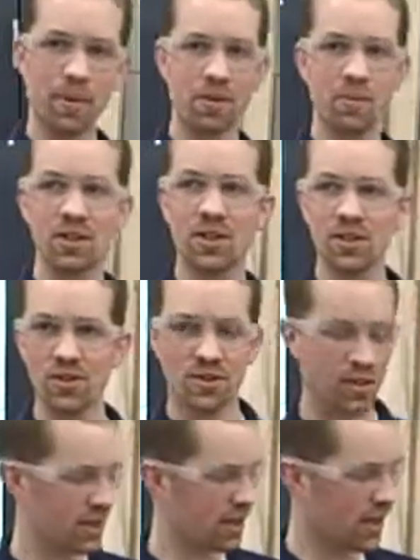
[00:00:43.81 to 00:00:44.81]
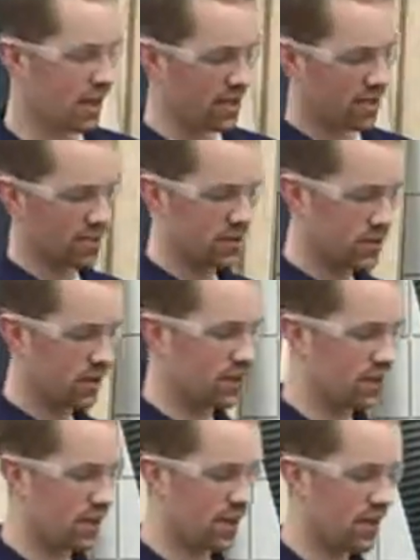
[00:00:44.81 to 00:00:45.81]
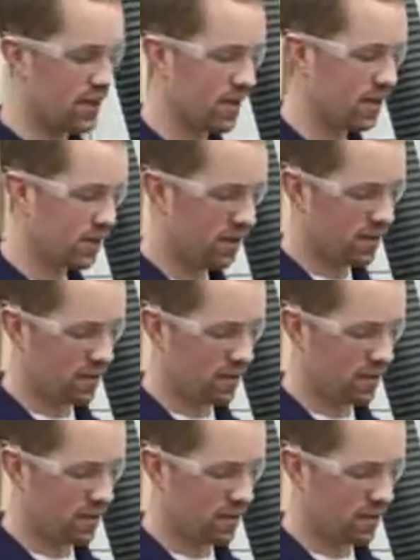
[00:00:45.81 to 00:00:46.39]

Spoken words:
it on the material you're going to cut. It's on the side here.